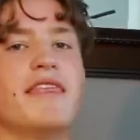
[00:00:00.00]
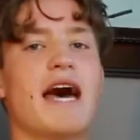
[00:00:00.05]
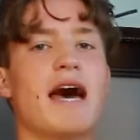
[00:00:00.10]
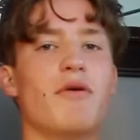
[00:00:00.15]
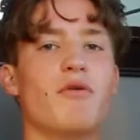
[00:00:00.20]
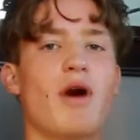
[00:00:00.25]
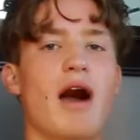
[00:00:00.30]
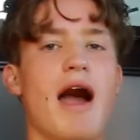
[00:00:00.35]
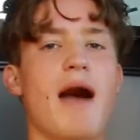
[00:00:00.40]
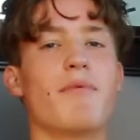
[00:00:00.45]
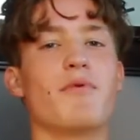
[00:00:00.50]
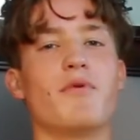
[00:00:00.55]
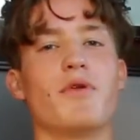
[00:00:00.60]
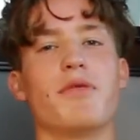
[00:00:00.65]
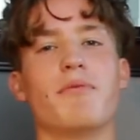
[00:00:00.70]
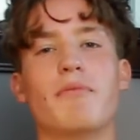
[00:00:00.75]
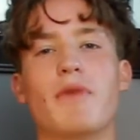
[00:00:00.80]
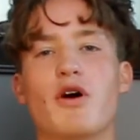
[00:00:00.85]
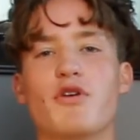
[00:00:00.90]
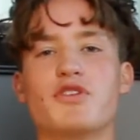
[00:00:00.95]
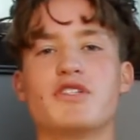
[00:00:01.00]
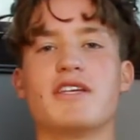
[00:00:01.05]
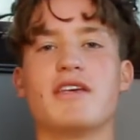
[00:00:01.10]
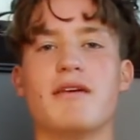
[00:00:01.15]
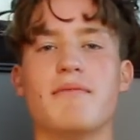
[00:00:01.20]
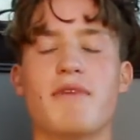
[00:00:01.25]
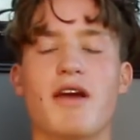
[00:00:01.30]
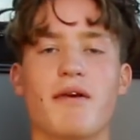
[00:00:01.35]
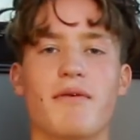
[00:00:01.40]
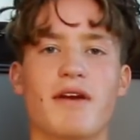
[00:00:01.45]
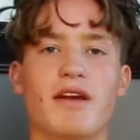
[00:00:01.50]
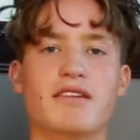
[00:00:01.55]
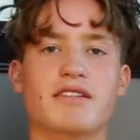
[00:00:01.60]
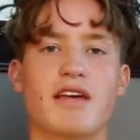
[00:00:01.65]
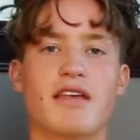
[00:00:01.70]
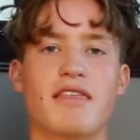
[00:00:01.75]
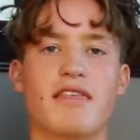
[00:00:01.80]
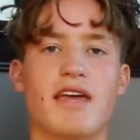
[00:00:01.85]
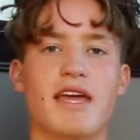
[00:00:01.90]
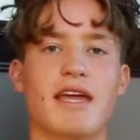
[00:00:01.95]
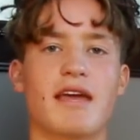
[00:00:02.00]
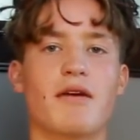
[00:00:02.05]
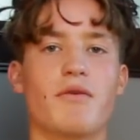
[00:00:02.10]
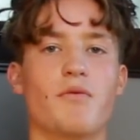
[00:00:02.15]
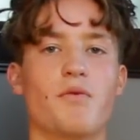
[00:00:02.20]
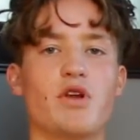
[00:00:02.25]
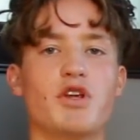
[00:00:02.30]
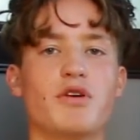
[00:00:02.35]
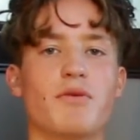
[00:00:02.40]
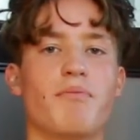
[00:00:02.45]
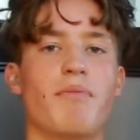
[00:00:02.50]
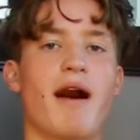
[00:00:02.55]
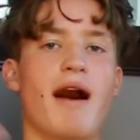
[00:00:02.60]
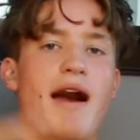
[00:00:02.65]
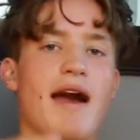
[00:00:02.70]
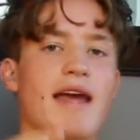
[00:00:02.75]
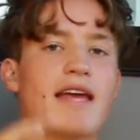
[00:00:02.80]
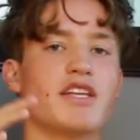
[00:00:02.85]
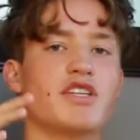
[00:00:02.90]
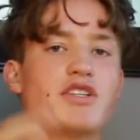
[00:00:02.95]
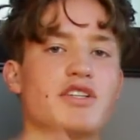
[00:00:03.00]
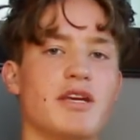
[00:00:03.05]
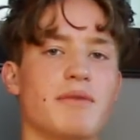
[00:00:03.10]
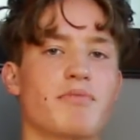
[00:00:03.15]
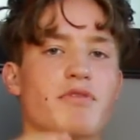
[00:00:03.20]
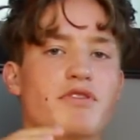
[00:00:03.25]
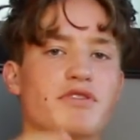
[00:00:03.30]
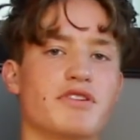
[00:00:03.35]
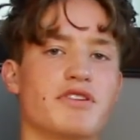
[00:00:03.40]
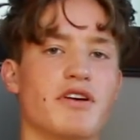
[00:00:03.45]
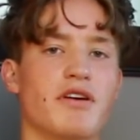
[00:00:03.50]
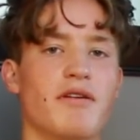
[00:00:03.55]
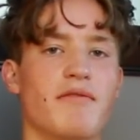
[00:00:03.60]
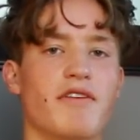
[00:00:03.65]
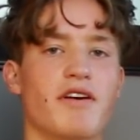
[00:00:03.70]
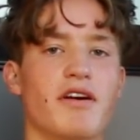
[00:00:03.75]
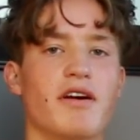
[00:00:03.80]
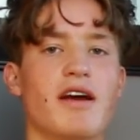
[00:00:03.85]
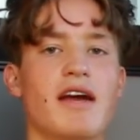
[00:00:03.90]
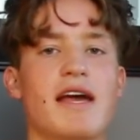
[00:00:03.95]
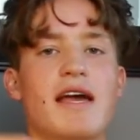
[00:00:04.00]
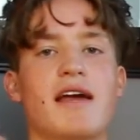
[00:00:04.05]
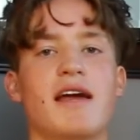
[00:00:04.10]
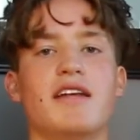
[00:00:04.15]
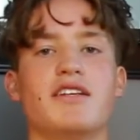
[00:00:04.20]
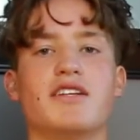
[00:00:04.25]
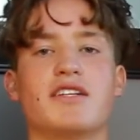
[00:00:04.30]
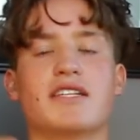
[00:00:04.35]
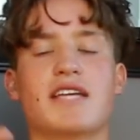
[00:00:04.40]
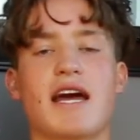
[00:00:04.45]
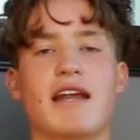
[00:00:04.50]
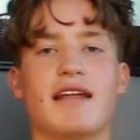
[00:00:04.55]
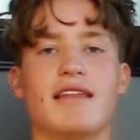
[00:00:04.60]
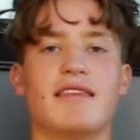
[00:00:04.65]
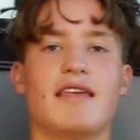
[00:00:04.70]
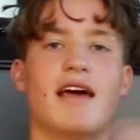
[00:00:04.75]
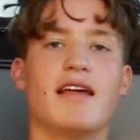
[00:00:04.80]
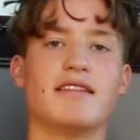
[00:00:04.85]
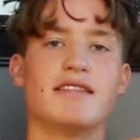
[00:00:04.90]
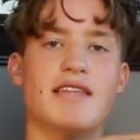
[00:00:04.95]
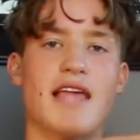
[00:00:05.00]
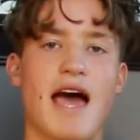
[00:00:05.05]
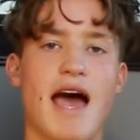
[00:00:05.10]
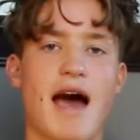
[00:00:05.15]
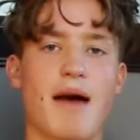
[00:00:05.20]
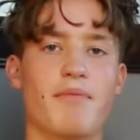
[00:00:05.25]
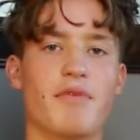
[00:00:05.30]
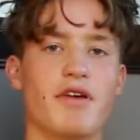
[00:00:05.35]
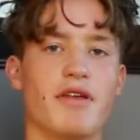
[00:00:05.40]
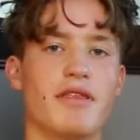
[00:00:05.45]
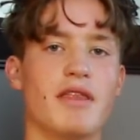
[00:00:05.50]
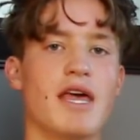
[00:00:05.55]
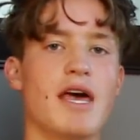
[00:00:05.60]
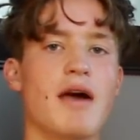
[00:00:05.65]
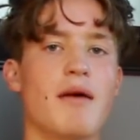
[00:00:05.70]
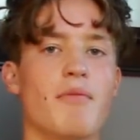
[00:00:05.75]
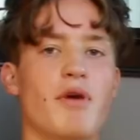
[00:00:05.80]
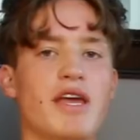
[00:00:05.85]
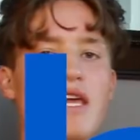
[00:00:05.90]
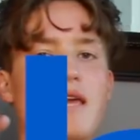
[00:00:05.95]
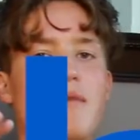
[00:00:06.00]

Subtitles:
That will happen with most eBay rings, I think. When you're buying cheaper silver, it just kind of tends to happen. But